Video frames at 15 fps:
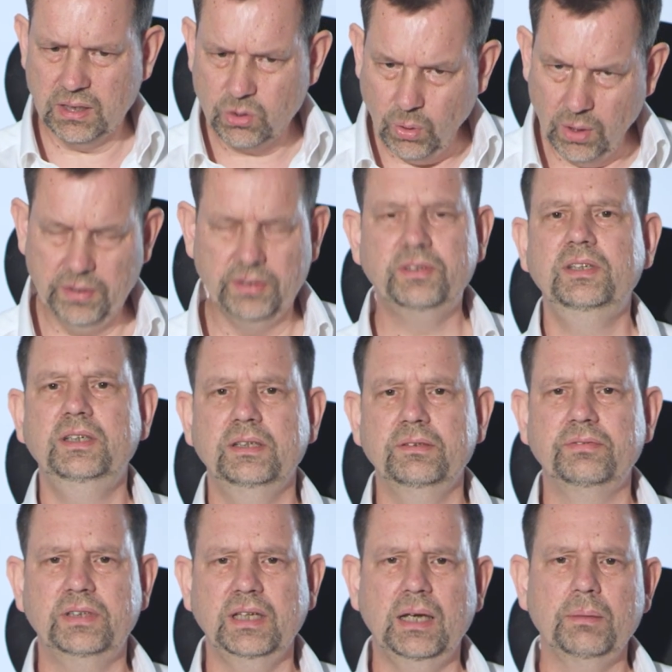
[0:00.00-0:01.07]
quality
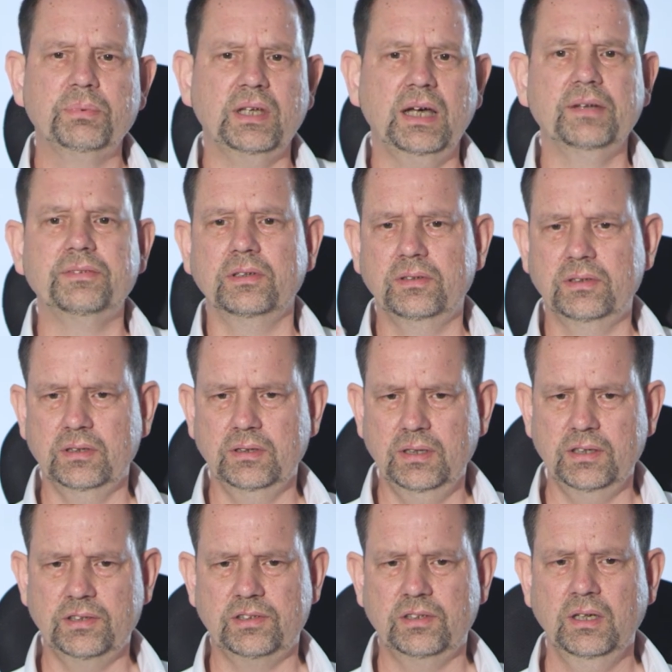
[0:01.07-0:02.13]
of depth other
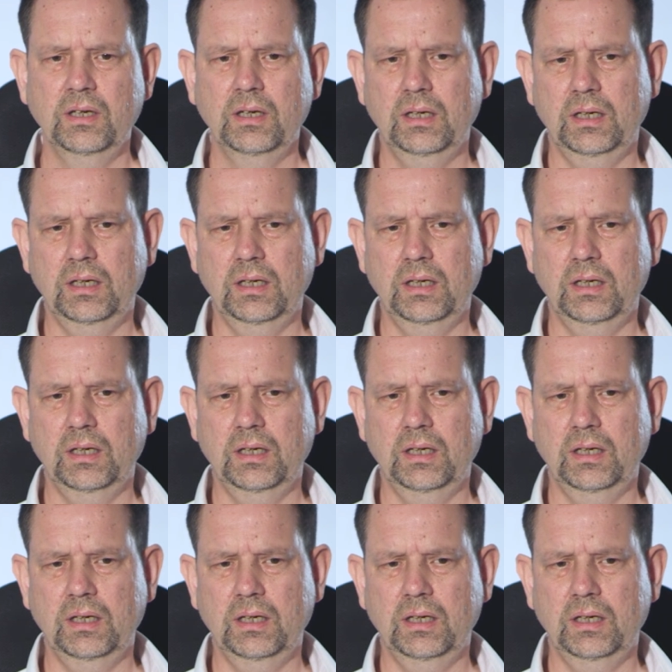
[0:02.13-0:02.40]
than this